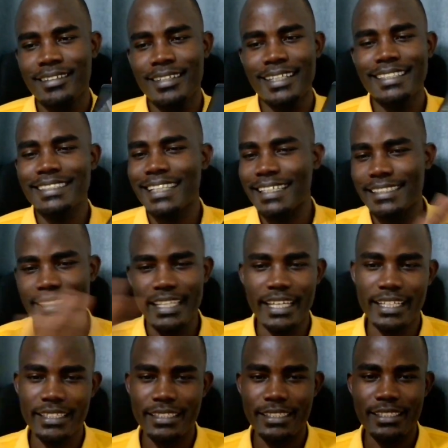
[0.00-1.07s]
it turns
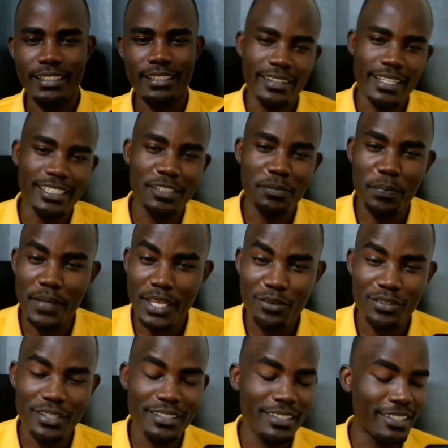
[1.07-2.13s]
heads. Then speaking
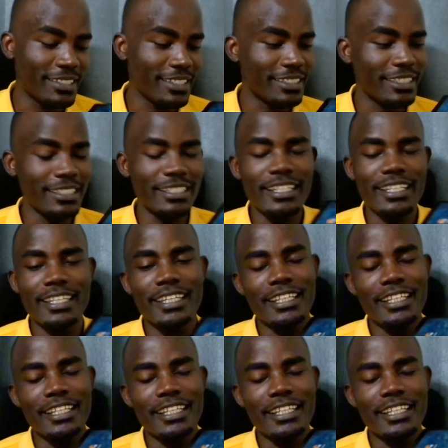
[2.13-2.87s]
of the 360-degree